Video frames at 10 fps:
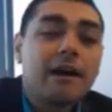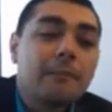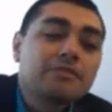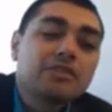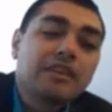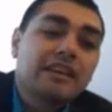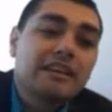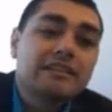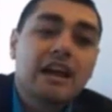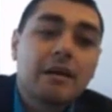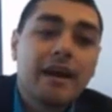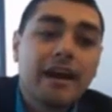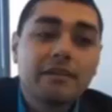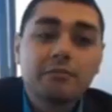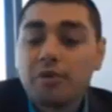So then anytime
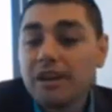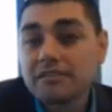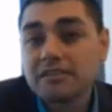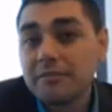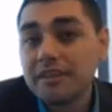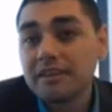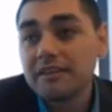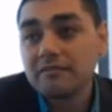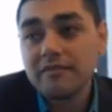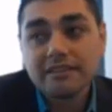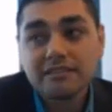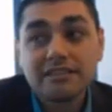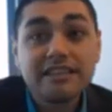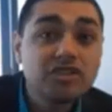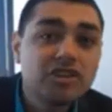I put out something that's
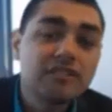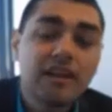teaching,